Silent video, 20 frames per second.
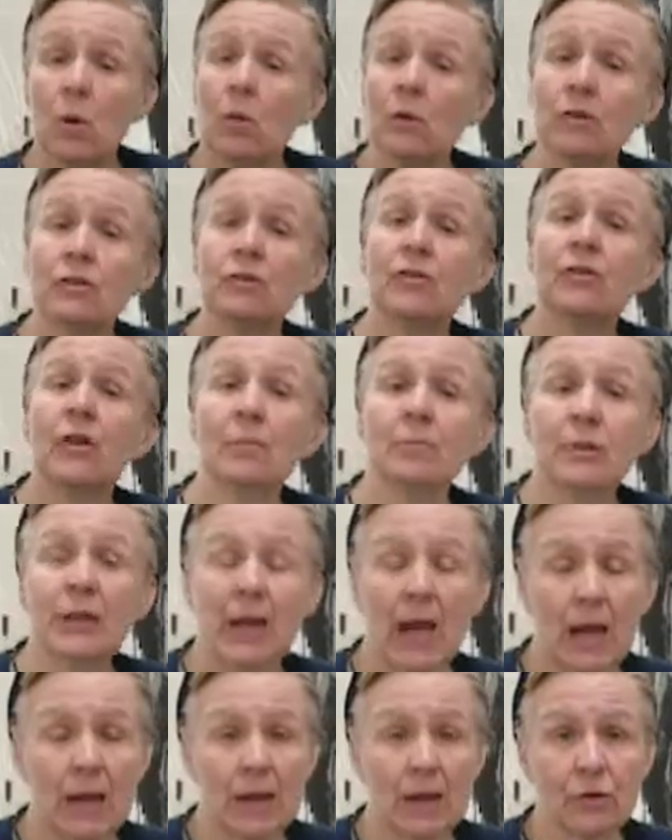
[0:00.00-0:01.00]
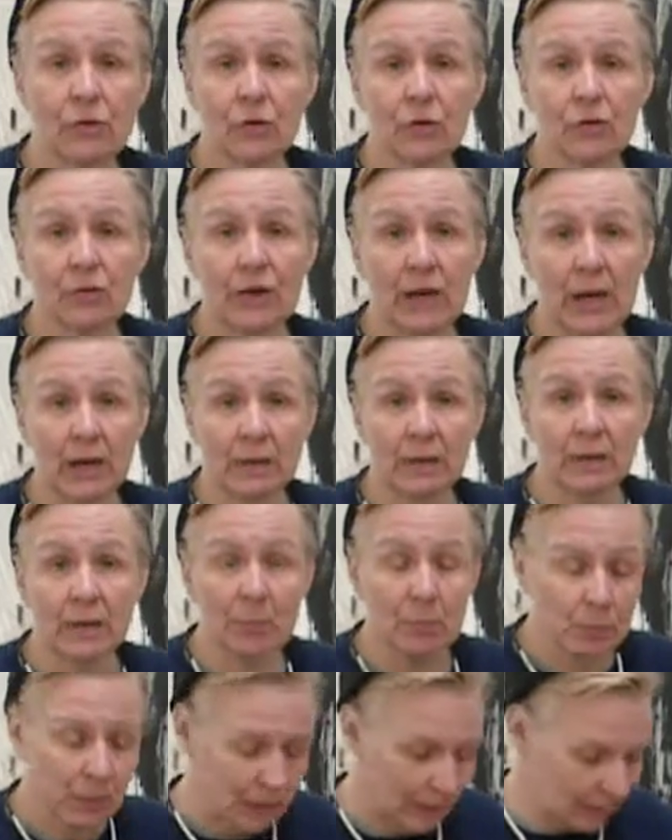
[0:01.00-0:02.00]
which is something I understand
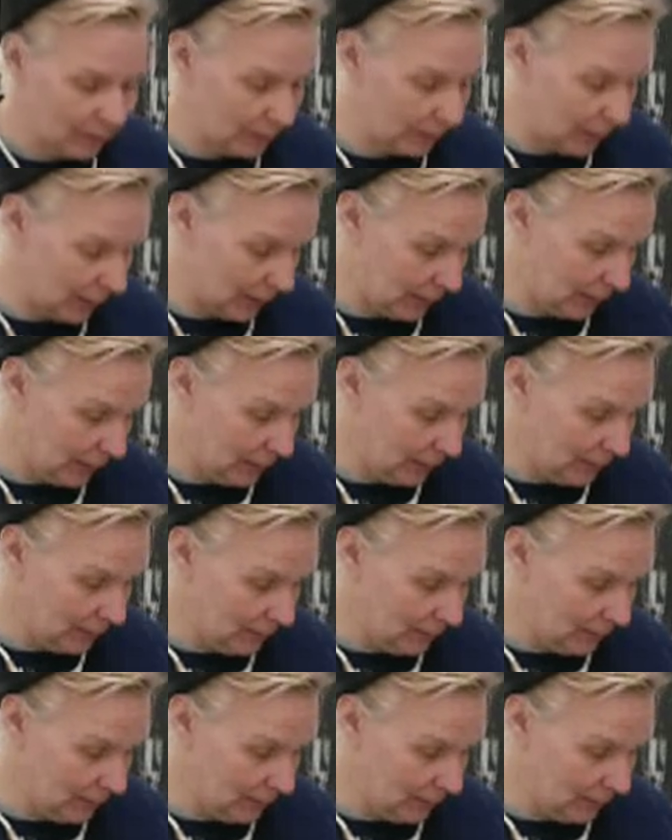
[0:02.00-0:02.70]
completely.